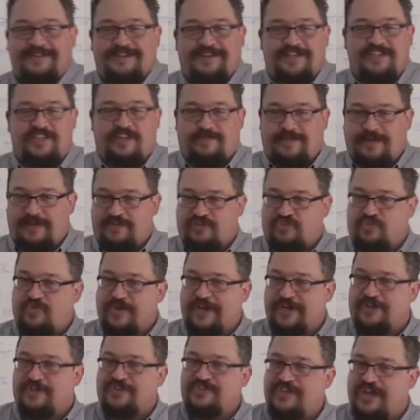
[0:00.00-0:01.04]
It's going to be
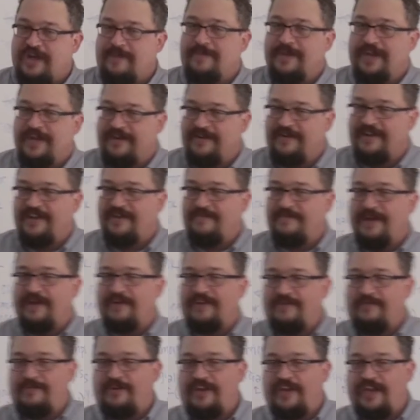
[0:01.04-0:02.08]
triggers coming in, inbound
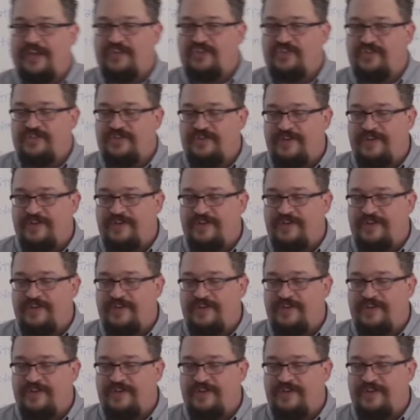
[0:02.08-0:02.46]
communications.